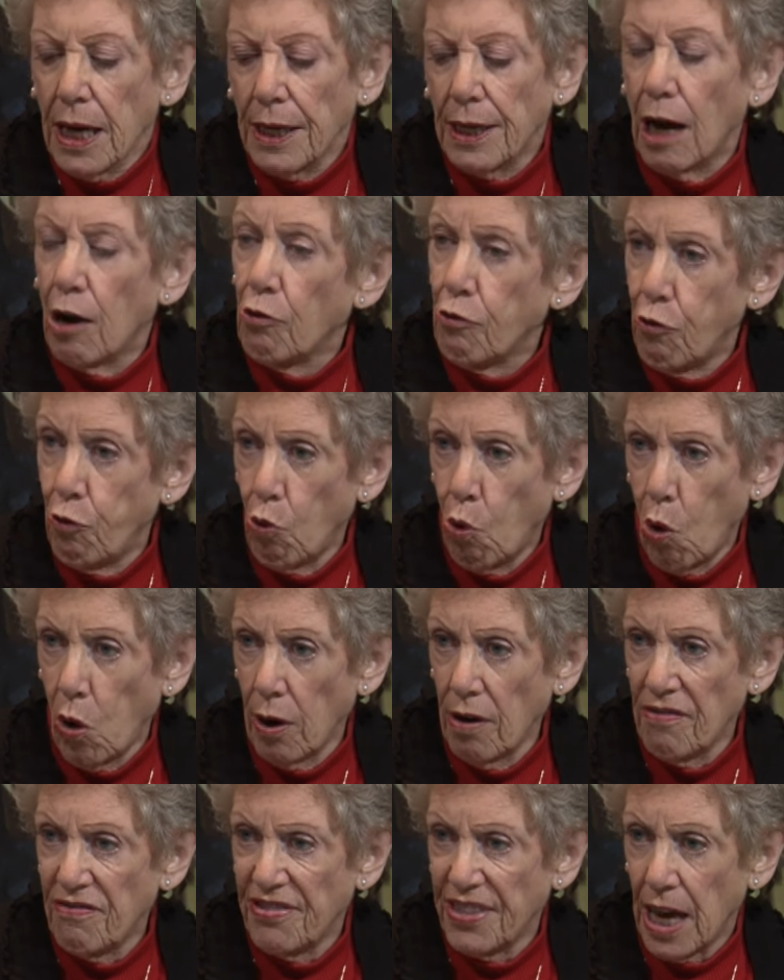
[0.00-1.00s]
Now,
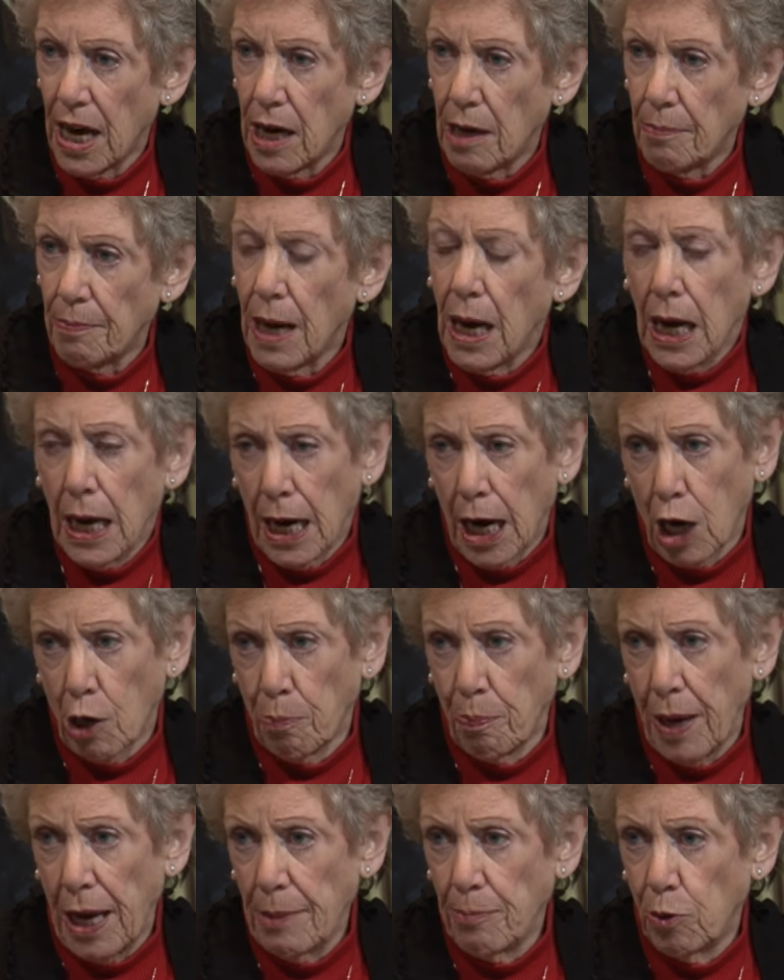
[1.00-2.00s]
four of them are
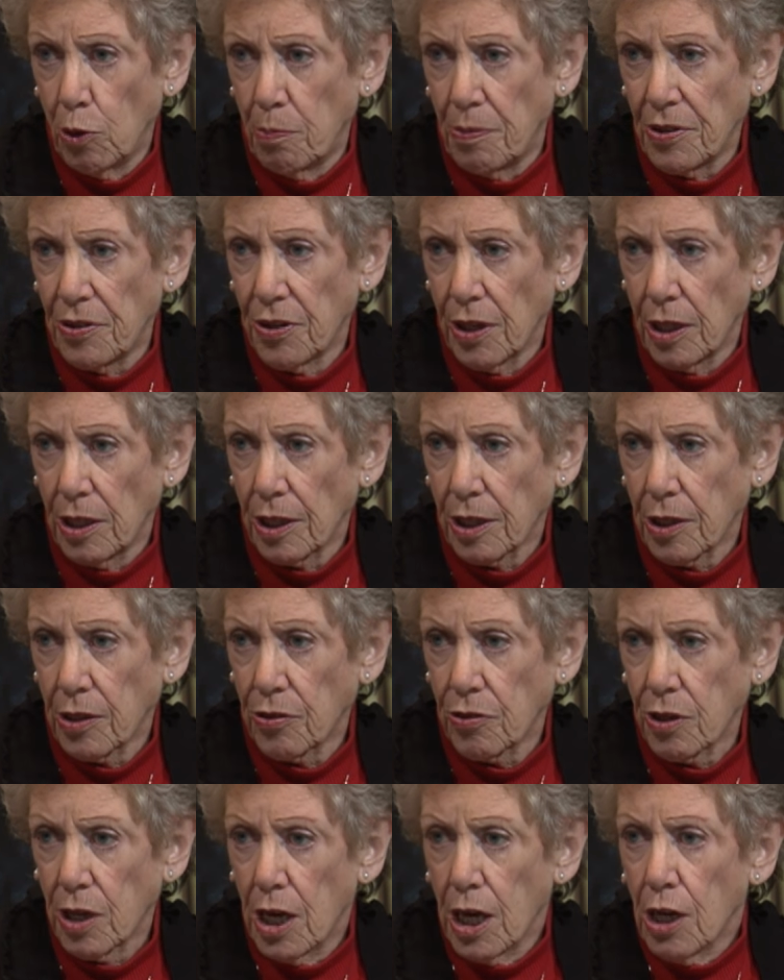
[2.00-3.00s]
papal
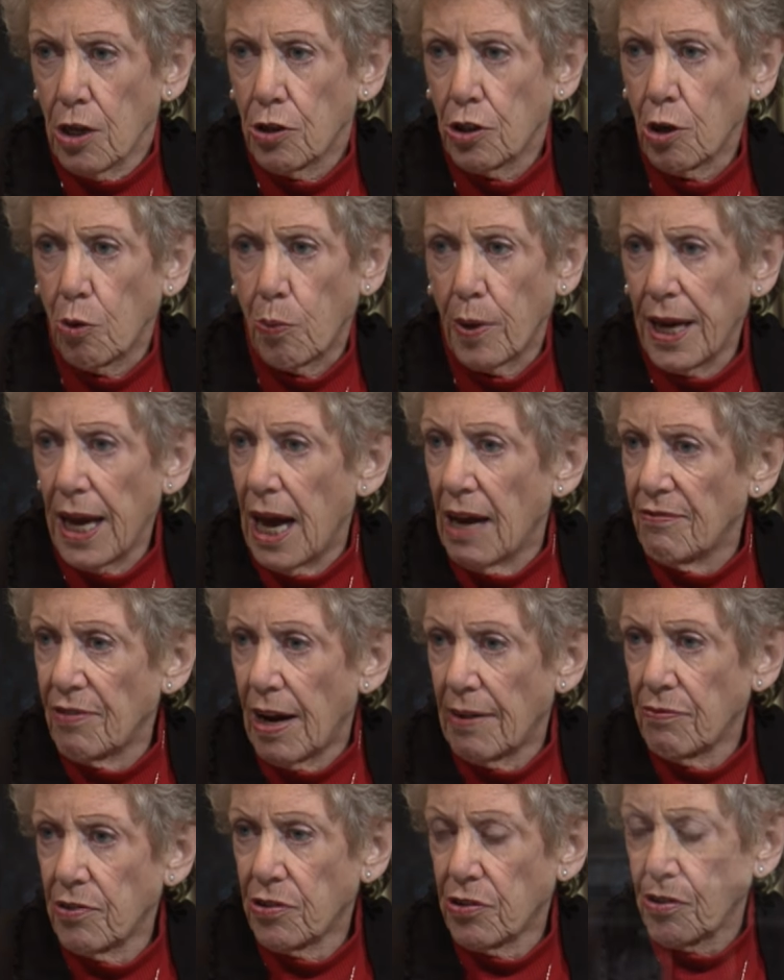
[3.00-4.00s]
basilicas. So we have
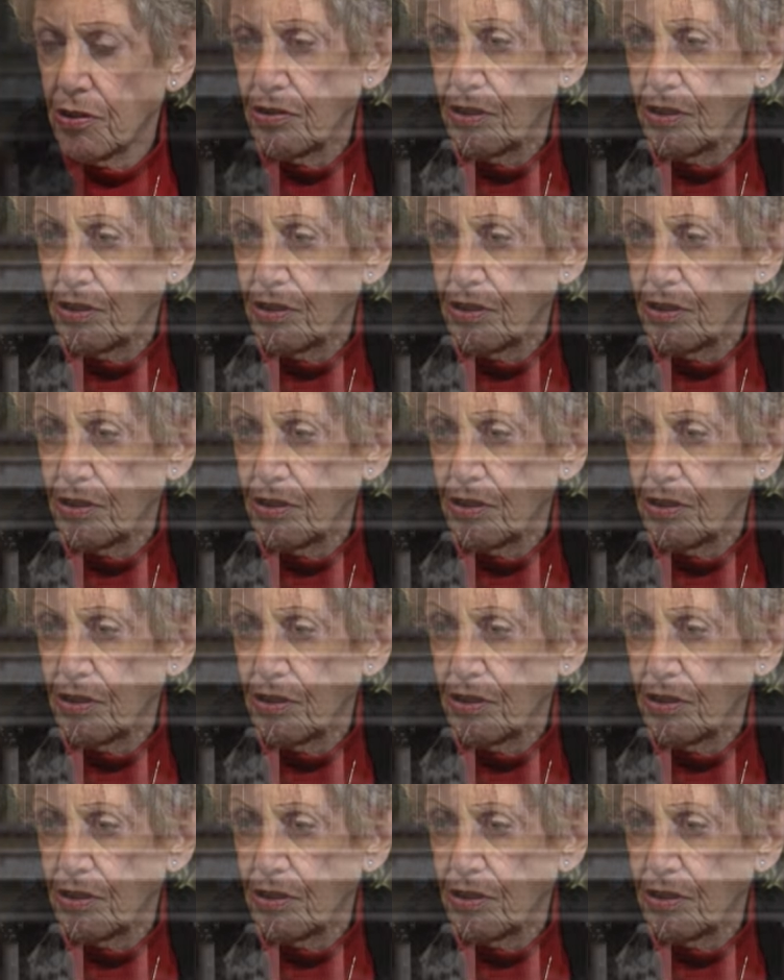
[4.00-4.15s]
obviously